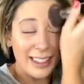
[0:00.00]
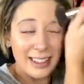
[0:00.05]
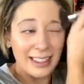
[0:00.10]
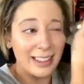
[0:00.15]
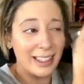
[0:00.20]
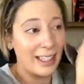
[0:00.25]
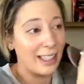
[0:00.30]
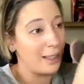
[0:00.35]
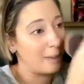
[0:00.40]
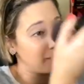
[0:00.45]

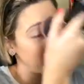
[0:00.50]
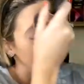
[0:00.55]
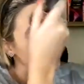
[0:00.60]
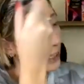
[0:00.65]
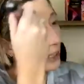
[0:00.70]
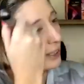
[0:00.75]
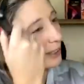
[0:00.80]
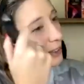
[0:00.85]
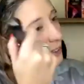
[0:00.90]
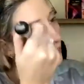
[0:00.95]
yeah,
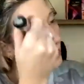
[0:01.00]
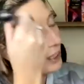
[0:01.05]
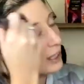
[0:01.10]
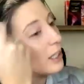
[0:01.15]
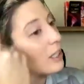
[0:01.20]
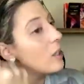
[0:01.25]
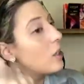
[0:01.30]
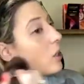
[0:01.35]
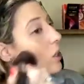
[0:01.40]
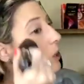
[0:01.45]
man.
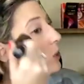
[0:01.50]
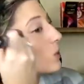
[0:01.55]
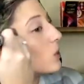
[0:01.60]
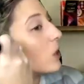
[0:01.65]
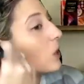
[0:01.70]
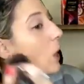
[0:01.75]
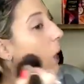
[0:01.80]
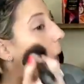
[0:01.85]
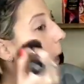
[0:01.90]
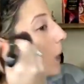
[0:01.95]

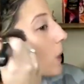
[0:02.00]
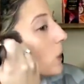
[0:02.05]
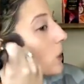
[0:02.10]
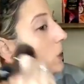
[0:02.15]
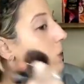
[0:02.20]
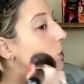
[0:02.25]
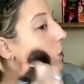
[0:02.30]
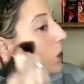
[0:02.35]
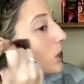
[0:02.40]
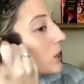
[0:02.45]
Tonight,
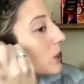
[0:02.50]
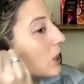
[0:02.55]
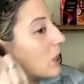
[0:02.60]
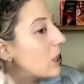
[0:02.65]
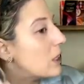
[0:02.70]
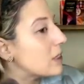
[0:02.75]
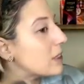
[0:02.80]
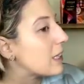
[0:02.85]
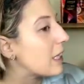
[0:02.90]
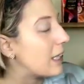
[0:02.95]
Justin
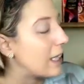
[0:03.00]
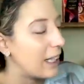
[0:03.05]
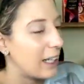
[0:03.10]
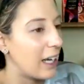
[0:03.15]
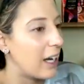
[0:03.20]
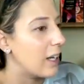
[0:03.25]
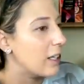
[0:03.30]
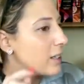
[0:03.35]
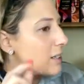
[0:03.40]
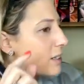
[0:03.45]
is getting
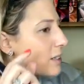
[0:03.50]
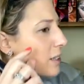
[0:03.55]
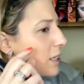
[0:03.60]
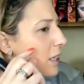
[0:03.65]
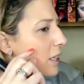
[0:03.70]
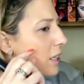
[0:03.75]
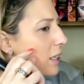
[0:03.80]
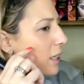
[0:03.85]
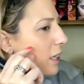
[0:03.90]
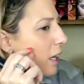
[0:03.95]
us
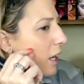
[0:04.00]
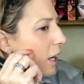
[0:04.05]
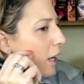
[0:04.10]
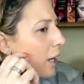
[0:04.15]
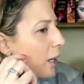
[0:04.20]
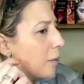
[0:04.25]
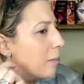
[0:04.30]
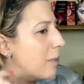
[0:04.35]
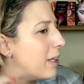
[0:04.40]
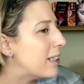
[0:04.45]

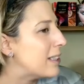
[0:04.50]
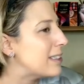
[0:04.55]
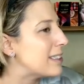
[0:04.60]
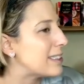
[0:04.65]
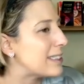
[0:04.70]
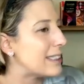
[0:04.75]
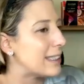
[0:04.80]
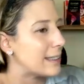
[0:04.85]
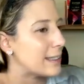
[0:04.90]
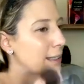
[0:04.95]
um,
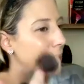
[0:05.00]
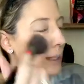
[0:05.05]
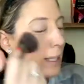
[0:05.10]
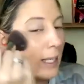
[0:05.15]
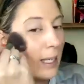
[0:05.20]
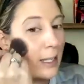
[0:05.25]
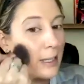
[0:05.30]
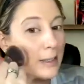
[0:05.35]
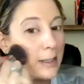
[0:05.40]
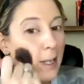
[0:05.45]

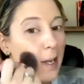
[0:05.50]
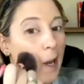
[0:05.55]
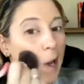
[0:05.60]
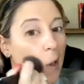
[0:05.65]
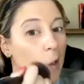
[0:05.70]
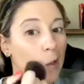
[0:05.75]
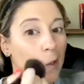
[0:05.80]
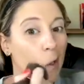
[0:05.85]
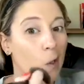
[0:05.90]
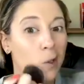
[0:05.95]
Sicily's.
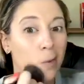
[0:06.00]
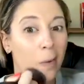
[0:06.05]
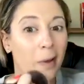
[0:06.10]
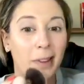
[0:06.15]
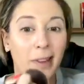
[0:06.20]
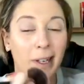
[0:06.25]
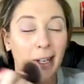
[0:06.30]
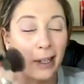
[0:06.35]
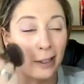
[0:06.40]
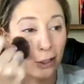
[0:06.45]
Talked about
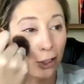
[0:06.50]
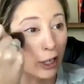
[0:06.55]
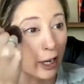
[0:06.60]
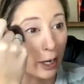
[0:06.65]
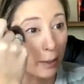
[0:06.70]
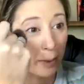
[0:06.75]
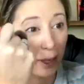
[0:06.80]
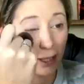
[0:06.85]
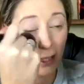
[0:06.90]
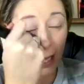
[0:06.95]
that yesterday on
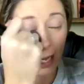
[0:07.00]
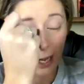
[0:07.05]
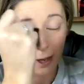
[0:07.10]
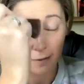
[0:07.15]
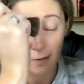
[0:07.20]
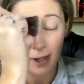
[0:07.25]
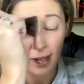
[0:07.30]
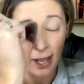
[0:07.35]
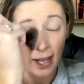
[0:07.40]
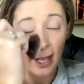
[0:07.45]
my live.
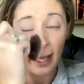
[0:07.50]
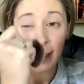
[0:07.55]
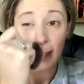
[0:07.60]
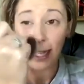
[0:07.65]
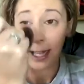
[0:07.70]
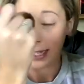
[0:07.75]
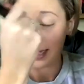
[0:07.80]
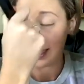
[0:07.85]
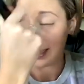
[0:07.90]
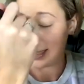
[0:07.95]

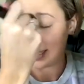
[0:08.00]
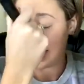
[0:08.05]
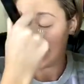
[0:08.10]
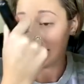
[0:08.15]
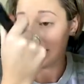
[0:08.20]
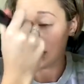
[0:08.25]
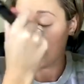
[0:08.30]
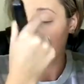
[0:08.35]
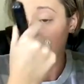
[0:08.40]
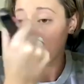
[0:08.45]
That is the
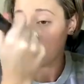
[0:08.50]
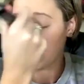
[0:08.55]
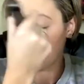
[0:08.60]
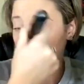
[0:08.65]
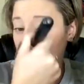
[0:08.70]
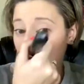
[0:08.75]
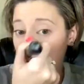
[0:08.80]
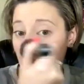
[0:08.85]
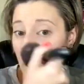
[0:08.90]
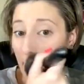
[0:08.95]
local